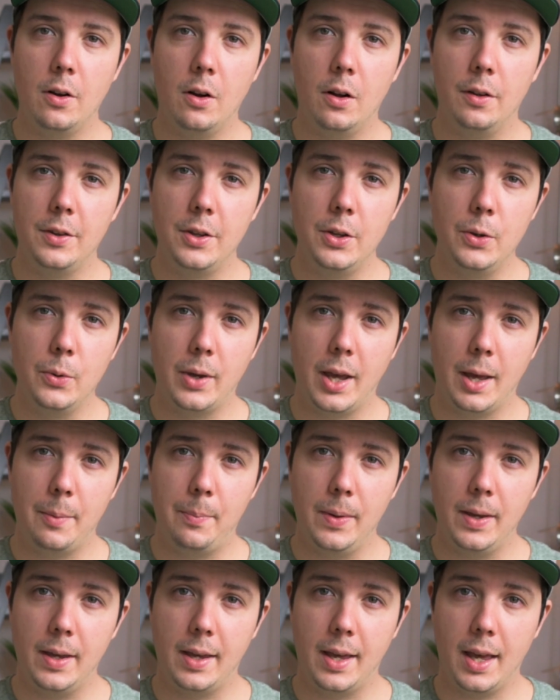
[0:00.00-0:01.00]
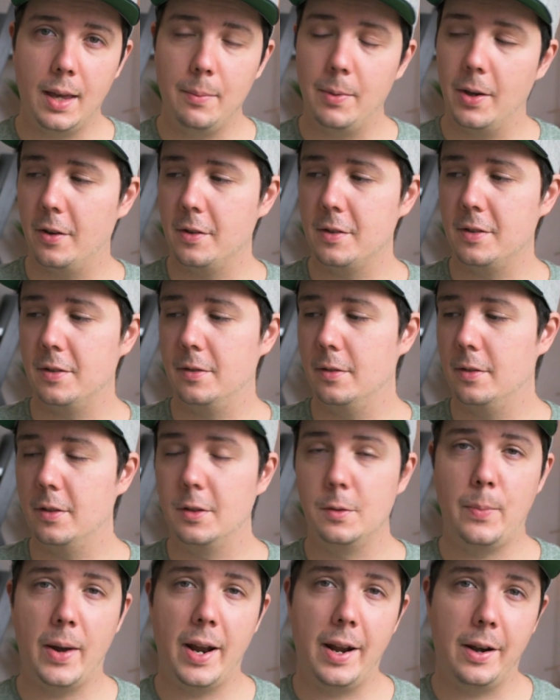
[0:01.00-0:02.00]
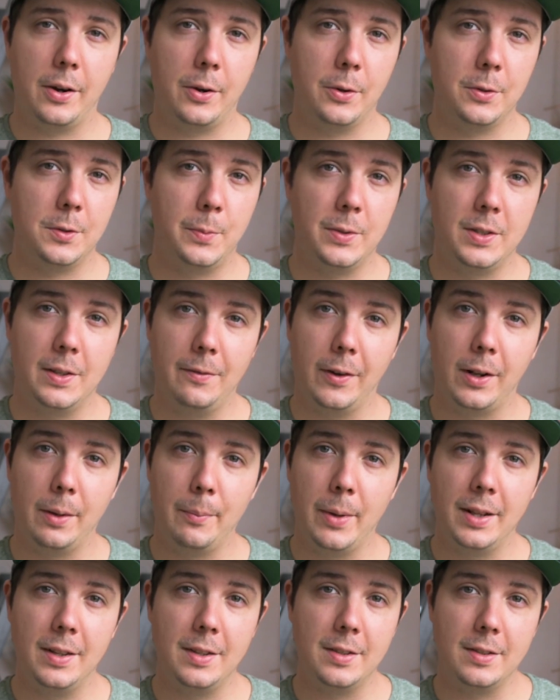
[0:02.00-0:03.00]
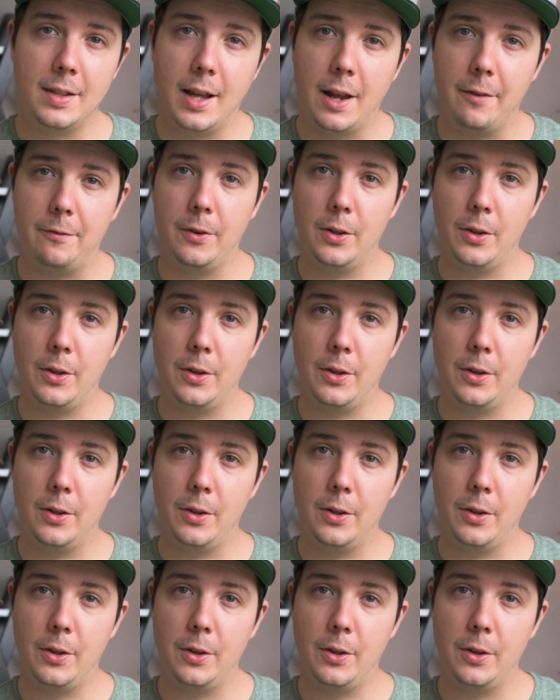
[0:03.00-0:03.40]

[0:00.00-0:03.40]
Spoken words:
called the UKPK because the Spyderco specifically made this knife